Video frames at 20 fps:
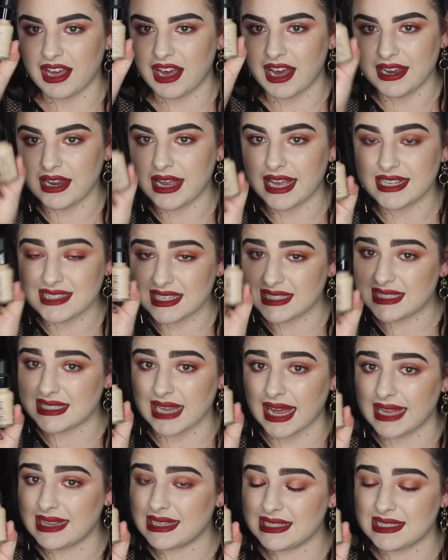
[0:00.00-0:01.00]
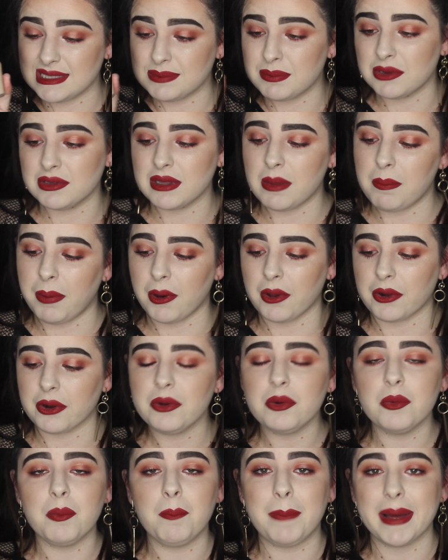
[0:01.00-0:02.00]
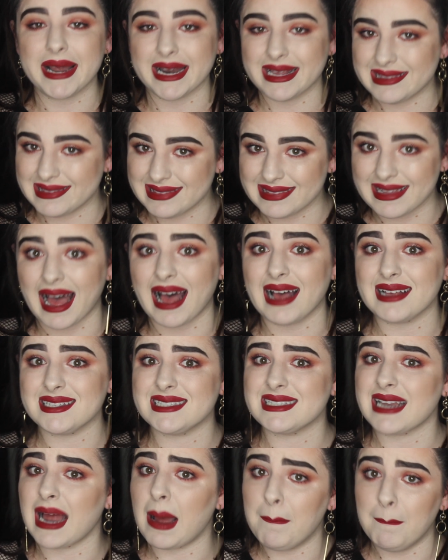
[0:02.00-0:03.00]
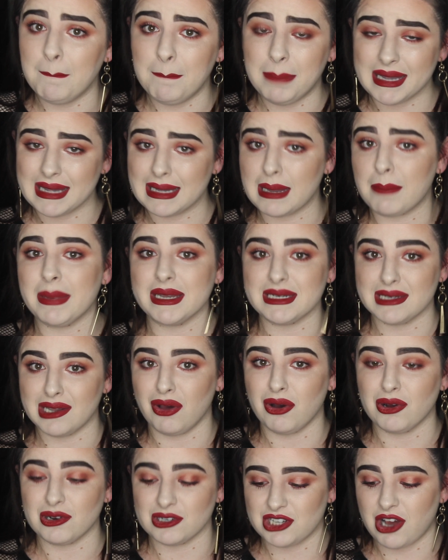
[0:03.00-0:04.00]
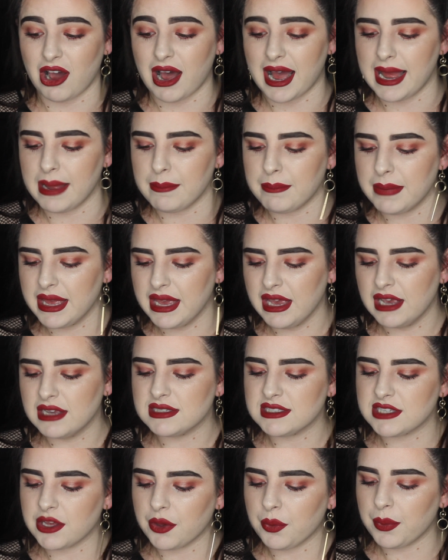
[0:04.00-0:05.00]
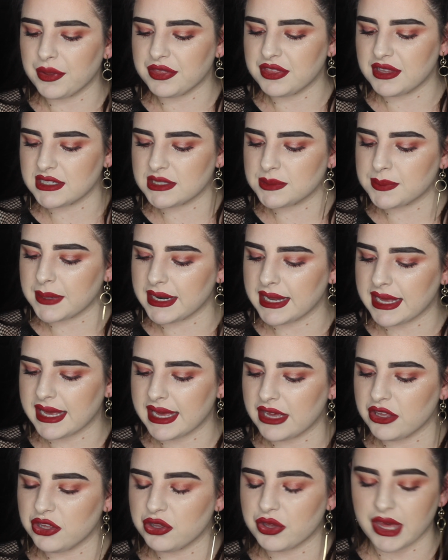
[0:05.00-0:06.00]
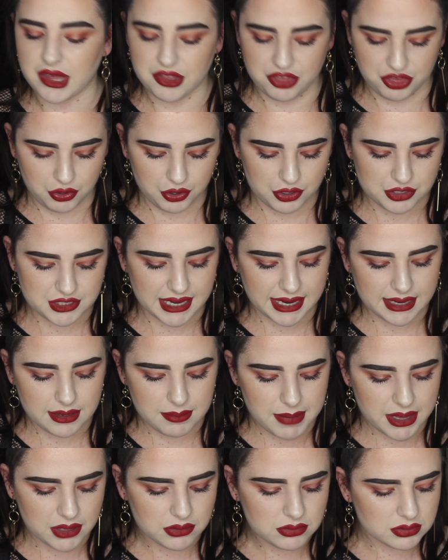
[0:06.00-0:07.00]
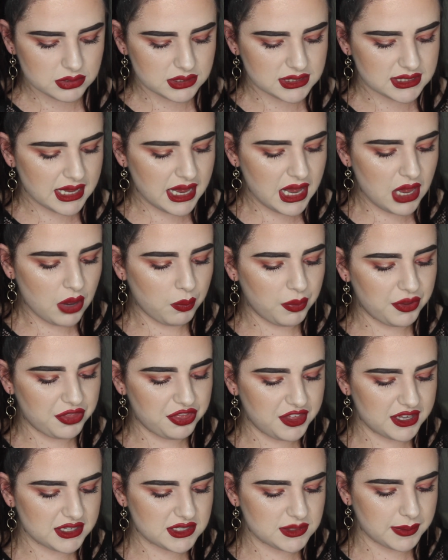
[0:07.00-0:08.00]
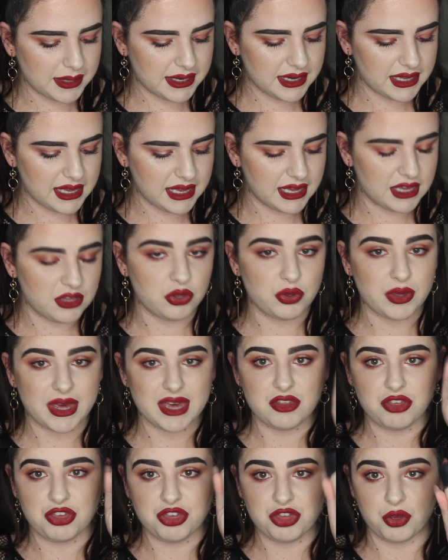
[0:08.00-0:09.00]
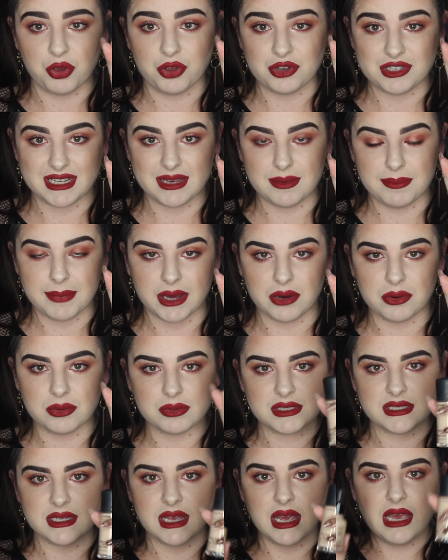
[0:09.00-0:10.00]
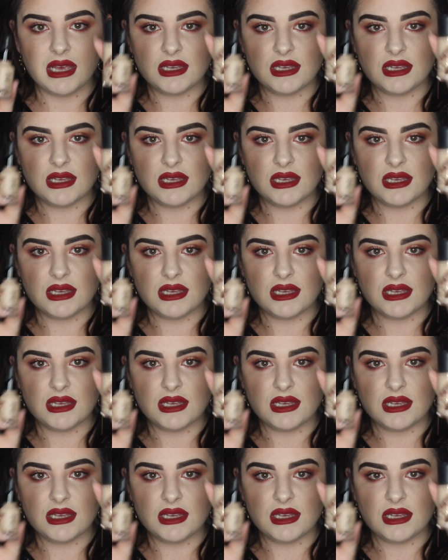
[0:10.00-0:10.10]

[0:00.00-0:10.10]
it's a slightly smaller bottle, but it lasts a blimmin' long time. So with this one here you get 13 mils, with this one here you get 30 mils.